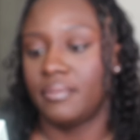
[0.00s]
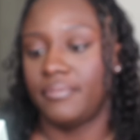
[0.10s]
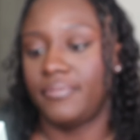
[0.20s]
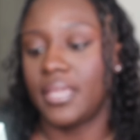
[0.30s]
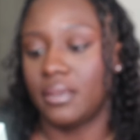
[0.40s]

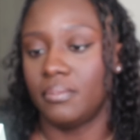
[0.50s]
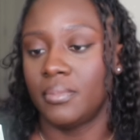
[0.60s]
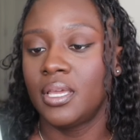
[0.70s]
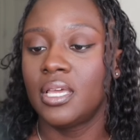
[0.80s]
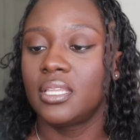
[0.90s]

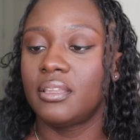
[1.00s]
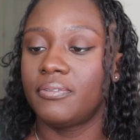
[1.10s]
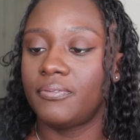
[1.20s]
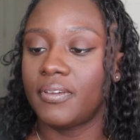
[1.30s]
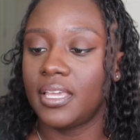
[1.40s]
Fatum, the
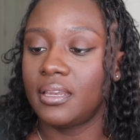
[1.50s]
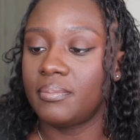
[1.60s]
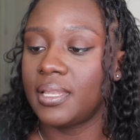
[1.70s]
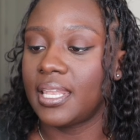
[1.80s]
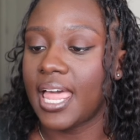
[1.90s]

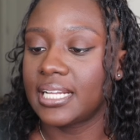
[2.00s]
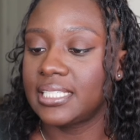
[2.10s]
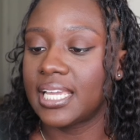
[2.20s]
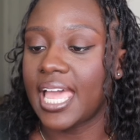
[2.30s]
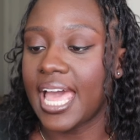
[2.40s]
Fatum
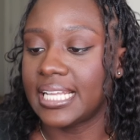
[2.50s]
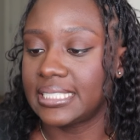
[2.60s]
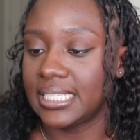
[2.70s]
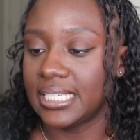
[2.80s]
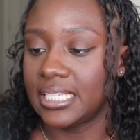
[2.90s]
Lactic
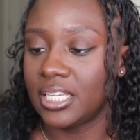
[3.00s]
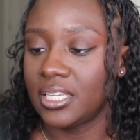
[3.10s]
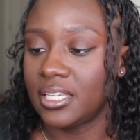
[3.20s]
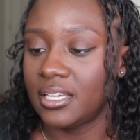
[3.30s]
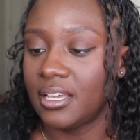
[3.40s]
Acid
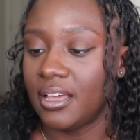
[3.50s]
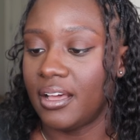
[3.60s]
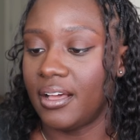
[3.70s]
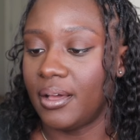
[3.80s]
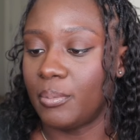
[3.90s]

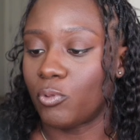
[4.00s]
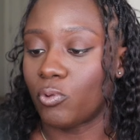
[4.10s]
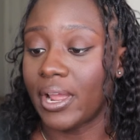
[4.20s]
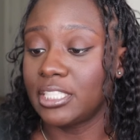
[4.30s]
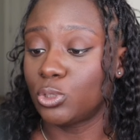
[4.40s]
um,
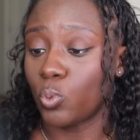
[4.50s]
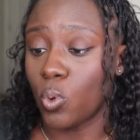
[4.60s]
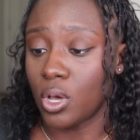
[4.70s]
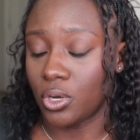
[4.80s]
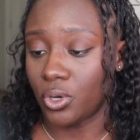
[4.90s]
Rice
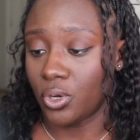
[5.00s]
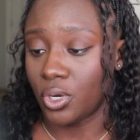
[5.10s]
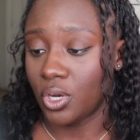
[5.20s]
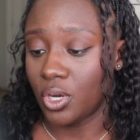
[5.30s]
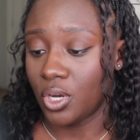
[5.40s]

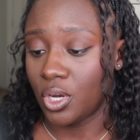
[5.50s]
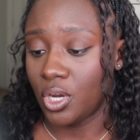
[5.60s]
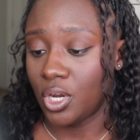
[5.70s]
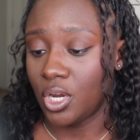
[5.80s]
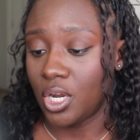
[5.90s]
Water
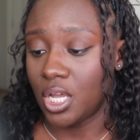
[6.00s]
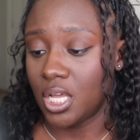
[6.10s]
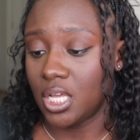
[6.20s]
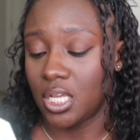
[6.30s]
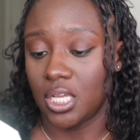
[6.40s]

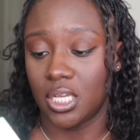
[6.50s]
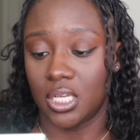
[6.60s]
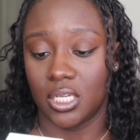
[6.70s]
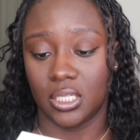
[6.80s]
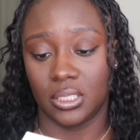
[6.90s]

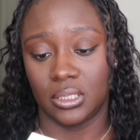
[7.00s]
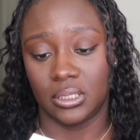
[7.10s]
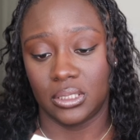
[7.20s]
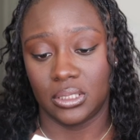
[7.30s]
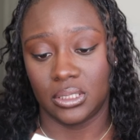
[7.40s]
uh,
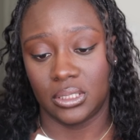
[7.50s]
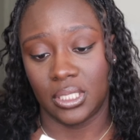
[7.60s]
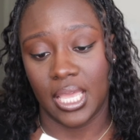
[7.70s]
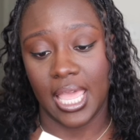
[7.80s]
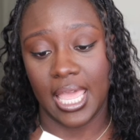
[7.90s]

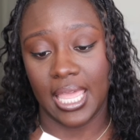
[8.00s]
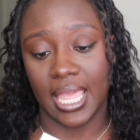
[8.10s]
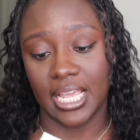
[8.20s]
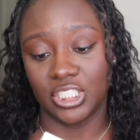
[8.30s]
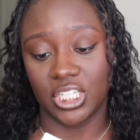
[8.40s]
A
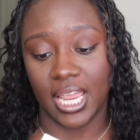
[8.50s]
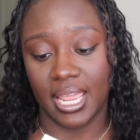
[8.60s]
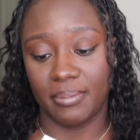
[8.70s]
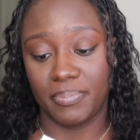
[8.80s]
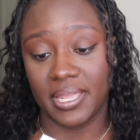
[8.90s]
H
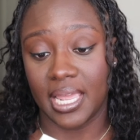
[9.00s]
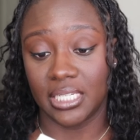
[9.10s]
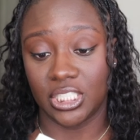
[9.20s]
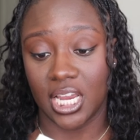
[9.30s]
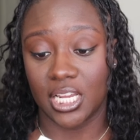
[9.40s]
A P
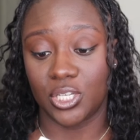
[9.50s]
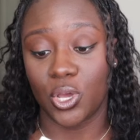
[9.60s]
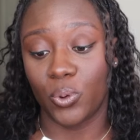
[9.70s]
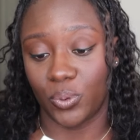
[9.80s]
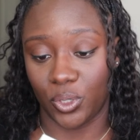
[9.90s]
H A
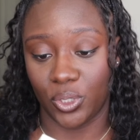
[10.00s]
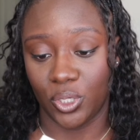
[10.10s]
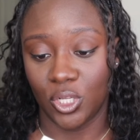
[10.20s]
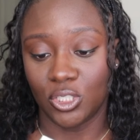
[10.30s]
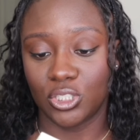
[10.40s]
Toner.
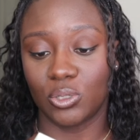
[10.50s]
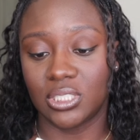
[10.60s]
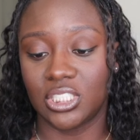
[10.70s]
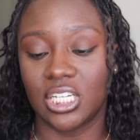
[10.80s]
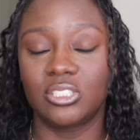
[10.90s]
So
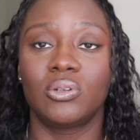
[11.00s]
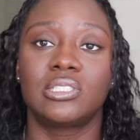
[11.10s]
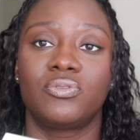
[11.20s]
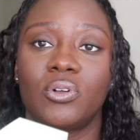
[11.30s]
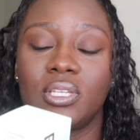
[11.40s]
it's a gentle
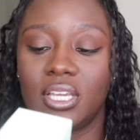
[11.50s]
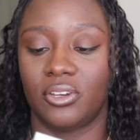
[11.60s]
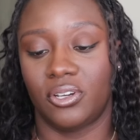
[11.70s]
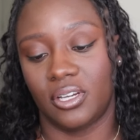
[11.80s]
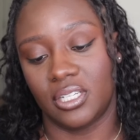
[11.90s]

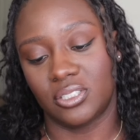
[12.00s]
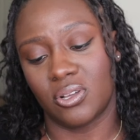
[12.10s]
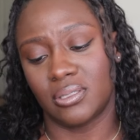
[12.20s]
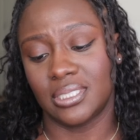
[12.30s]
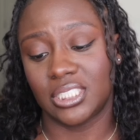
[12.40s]
exfoliator, and it's
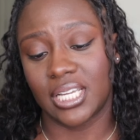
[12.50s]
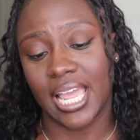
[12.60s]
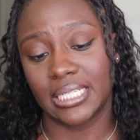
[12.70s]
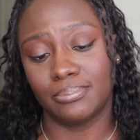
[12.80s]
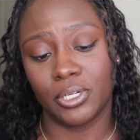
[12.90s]
called a
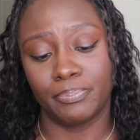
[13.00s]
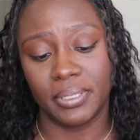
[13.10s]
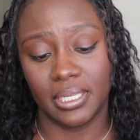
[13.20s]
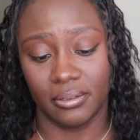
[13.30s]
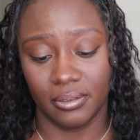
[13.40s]
Cashmere
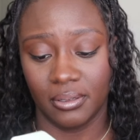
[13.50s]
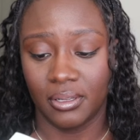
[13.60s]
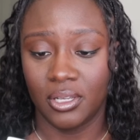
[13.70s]
Peel.